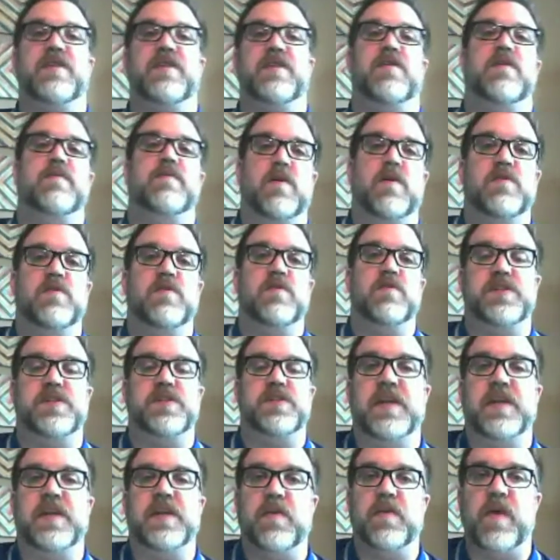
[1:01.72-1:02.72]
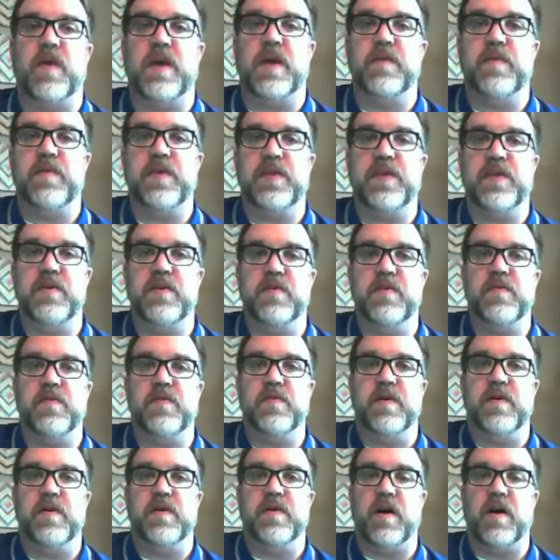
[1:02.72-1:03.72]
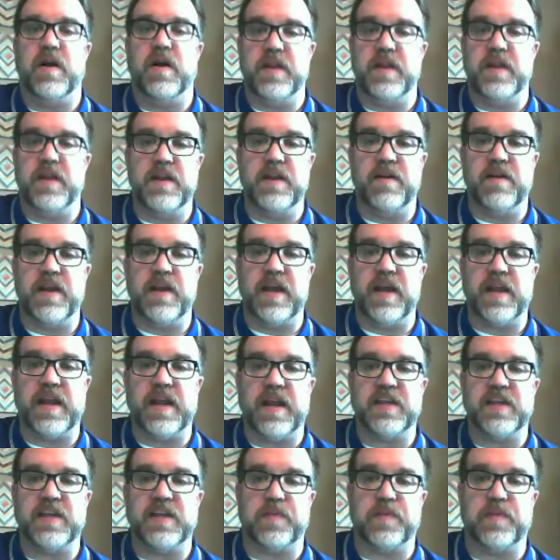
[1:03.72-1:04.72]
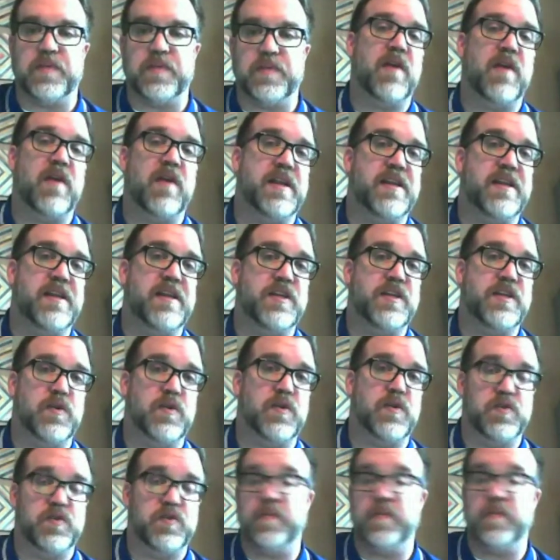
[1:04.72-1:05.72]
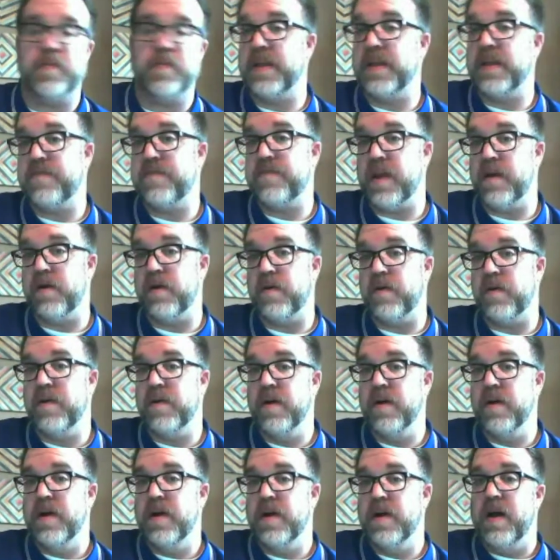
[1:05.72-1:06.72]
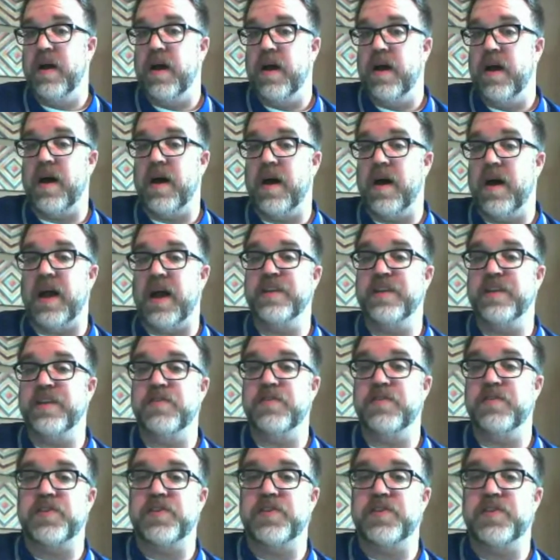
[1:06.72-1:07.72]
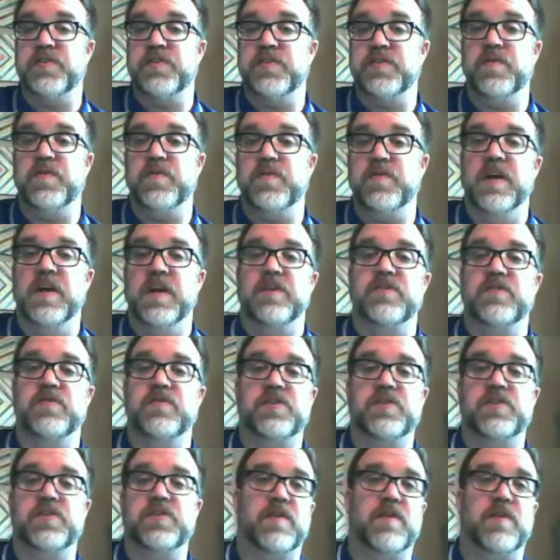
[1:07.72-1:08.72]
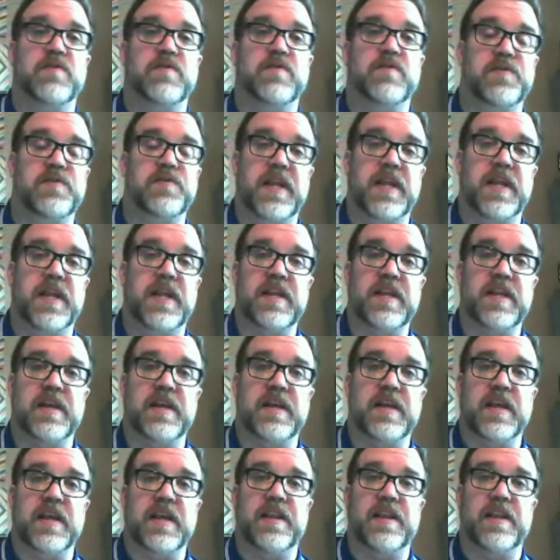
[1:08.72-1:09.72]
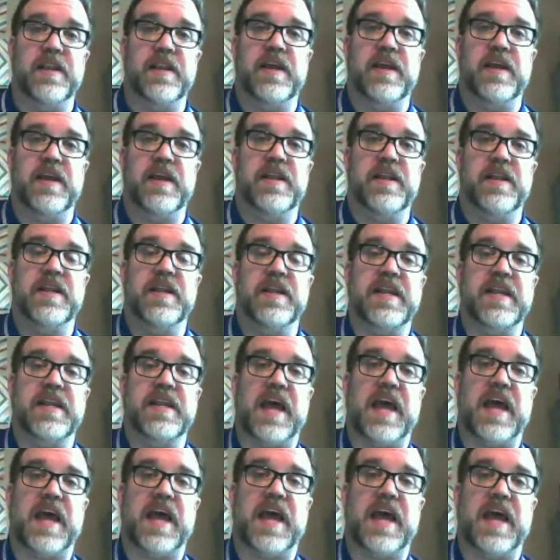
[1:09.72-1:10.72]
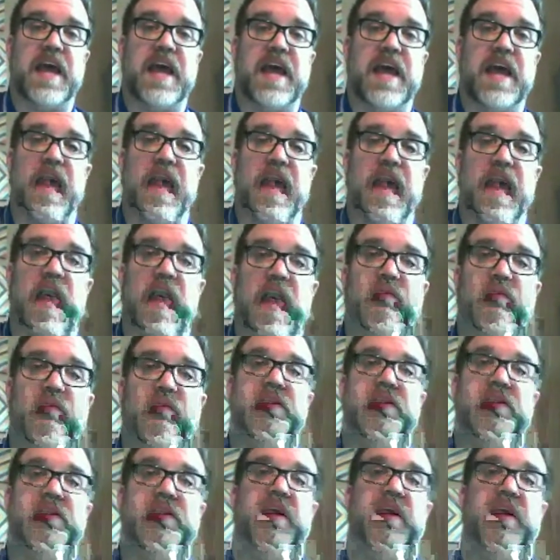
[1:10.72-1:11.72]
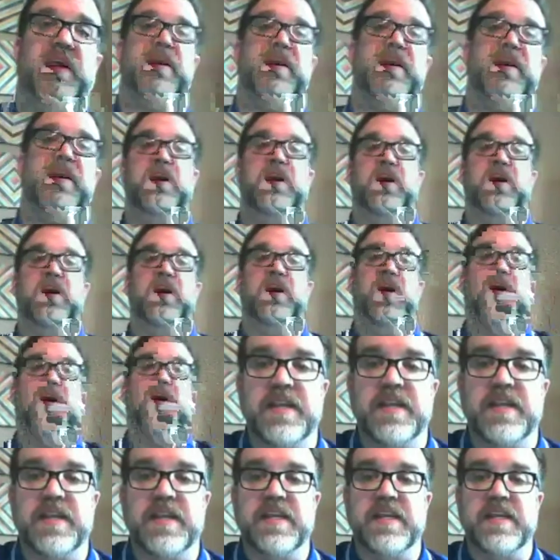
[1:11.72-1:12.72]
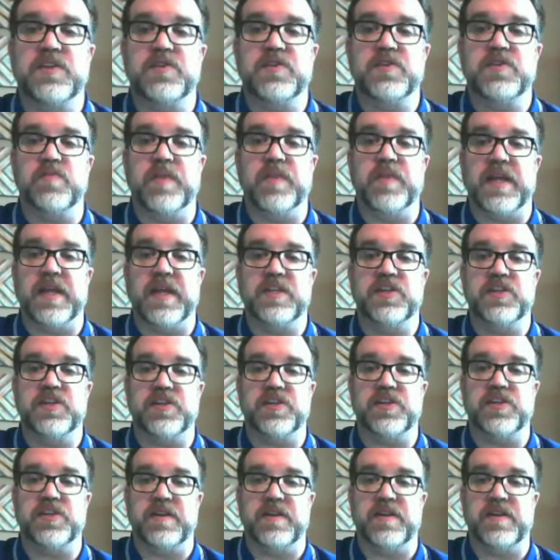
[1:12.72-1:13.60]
your emotions get away with you on the internet as creating a social media fail. I used to do the show Do It Indie again in Indianapolis, and there was for Indie Jubilation.